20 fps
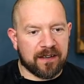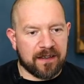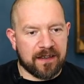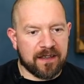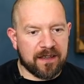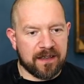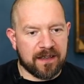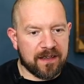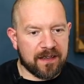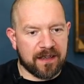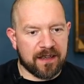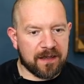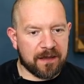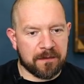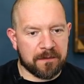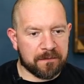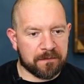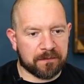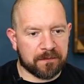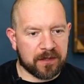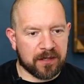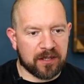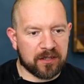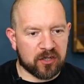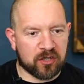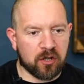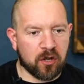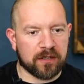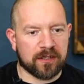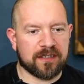um,
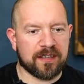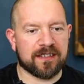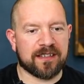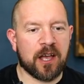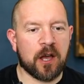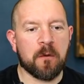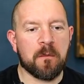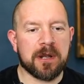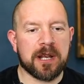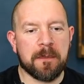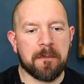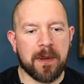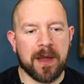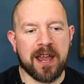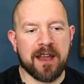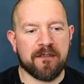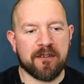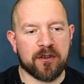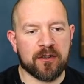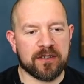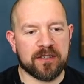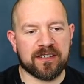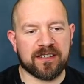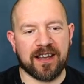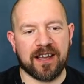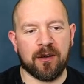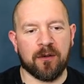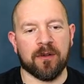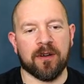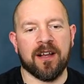Scott says, how many Patreons
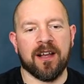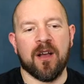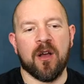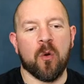now?